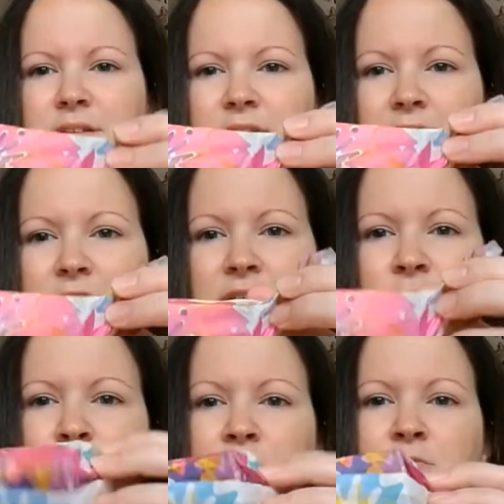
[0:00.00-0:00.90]
They got it
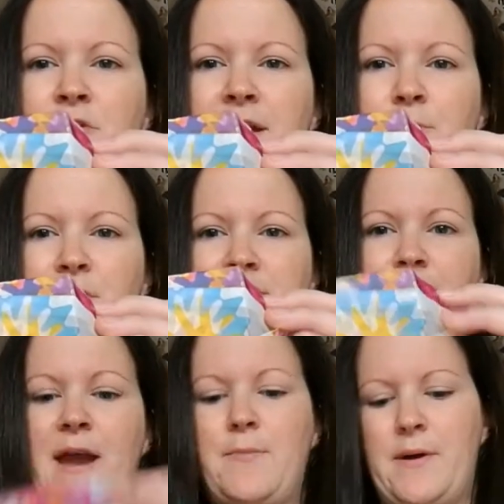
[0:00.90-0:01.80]
all in really pretty
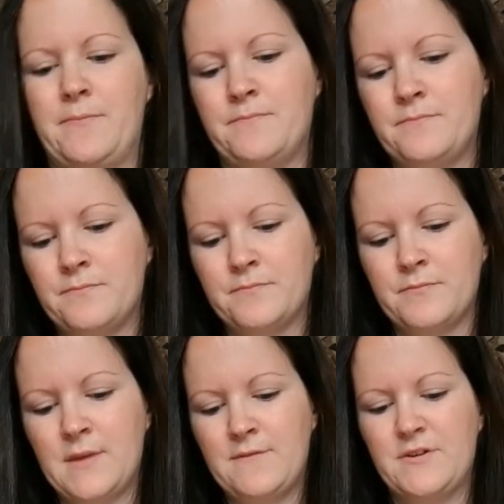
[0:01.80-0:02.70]
paper.
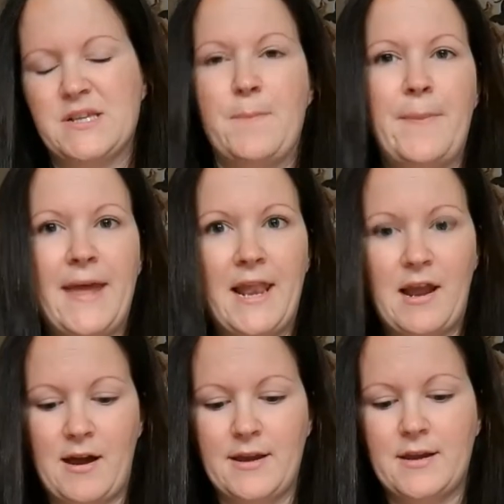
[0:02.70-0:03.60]
Feels a bit
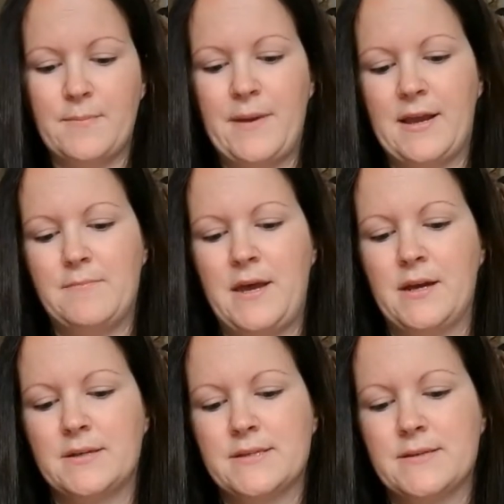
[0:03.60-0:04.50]
like Pick and Mix.